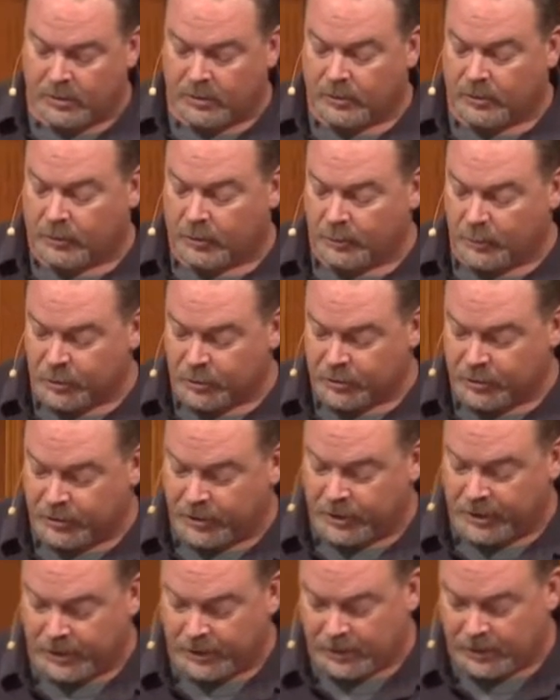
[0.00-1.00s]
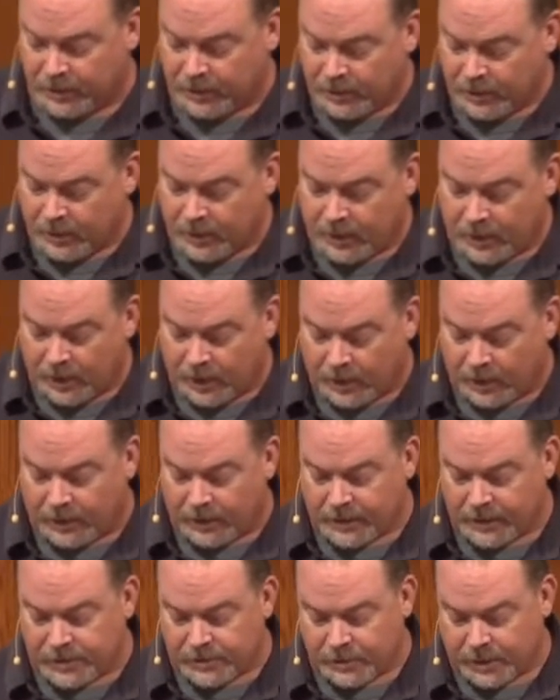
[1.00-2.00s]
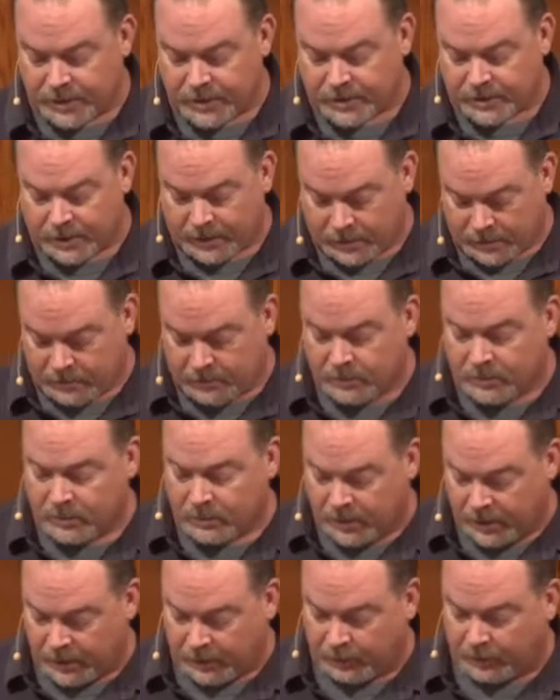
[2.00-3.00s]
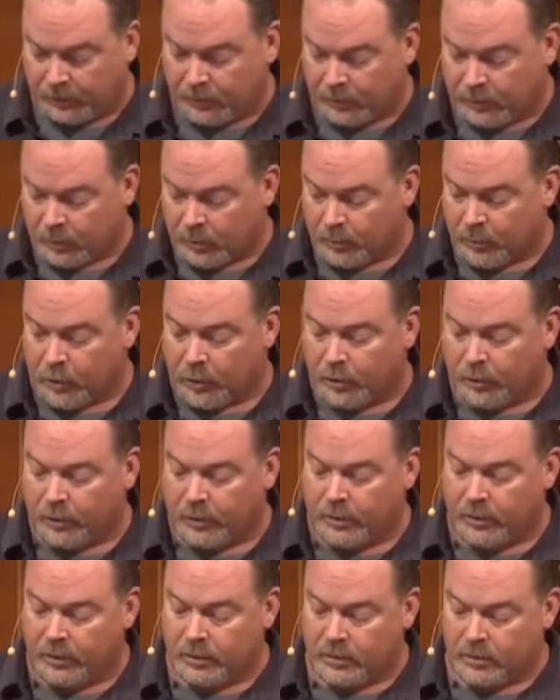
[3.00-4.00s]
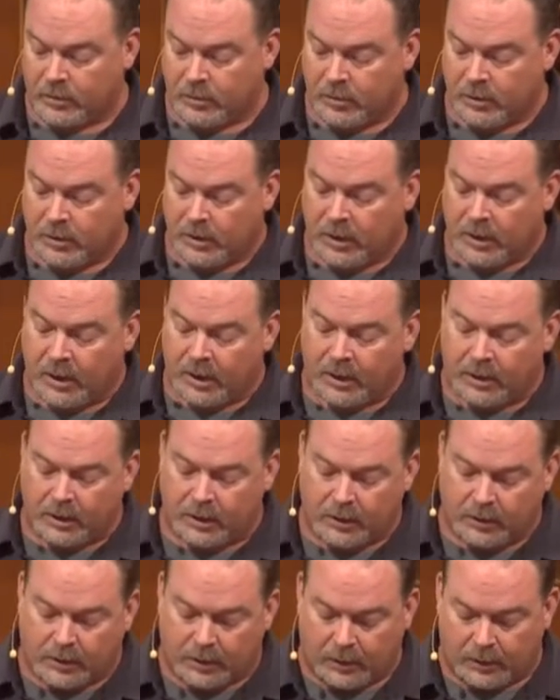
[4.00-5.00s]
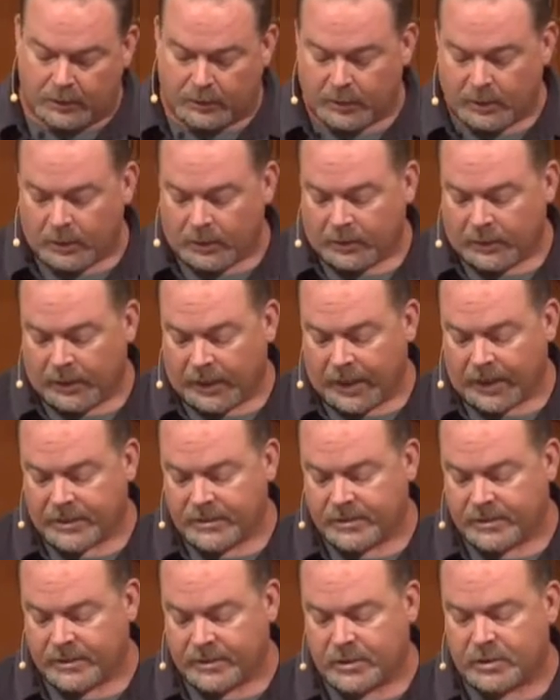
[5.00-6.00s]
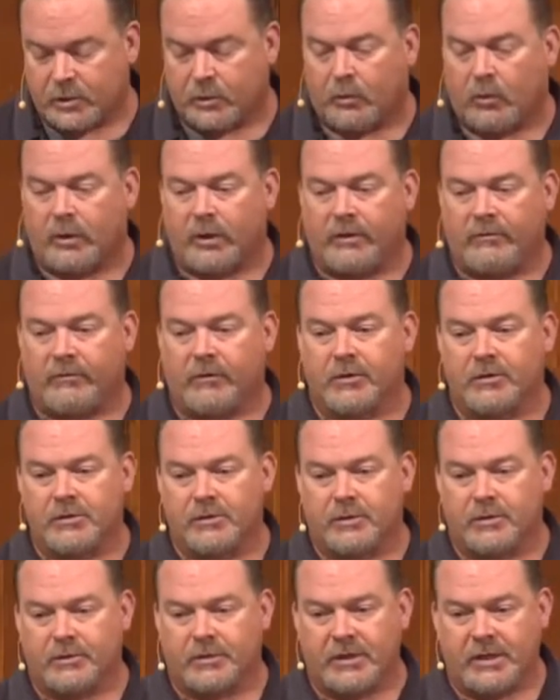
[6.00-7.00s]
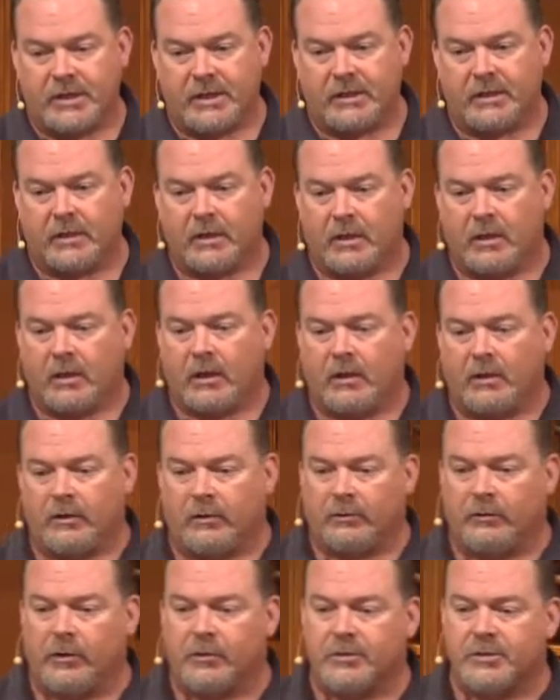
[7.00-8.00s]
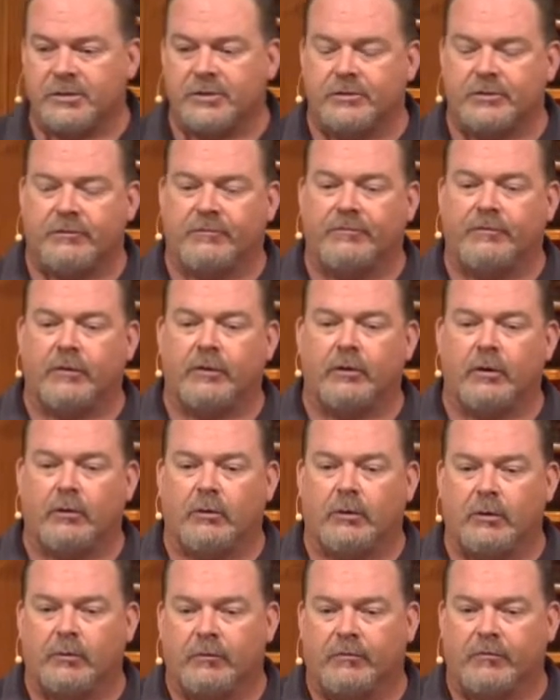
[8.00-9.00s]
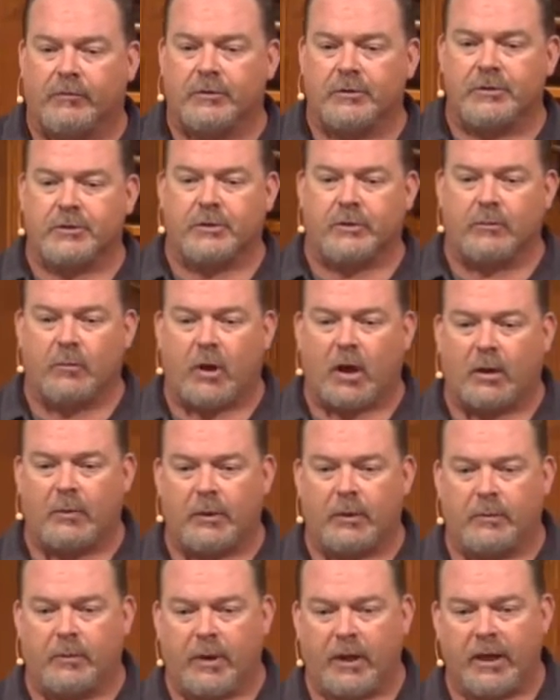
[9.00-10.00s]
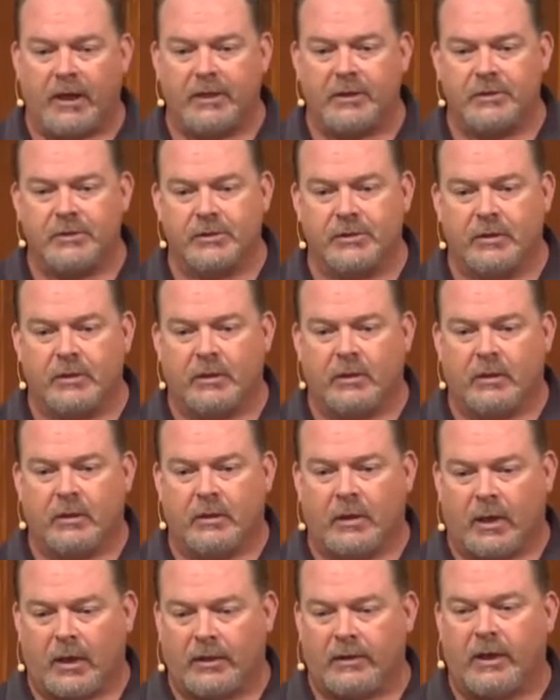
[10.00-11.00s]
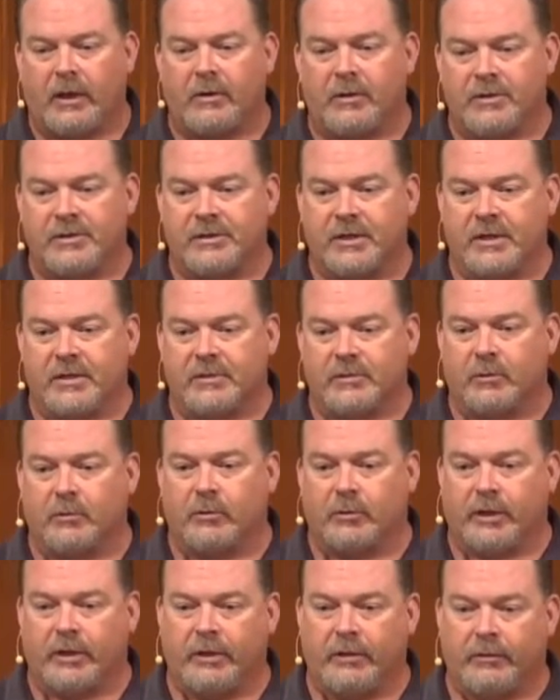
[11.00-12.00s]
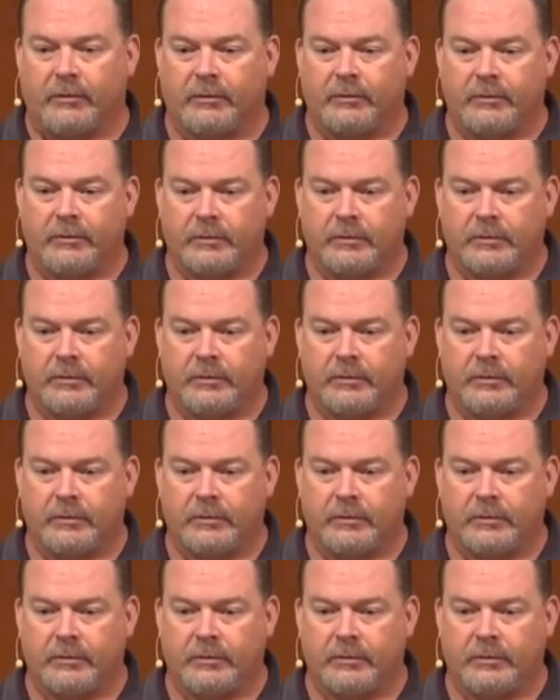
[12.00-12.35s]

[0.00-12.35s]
don't want to butcher it again, it's translated kill or murder. In the Exodus 20, verse 13, you'll notice there's a footnote and it refers you to the bottom of the page, and there it says, or kill.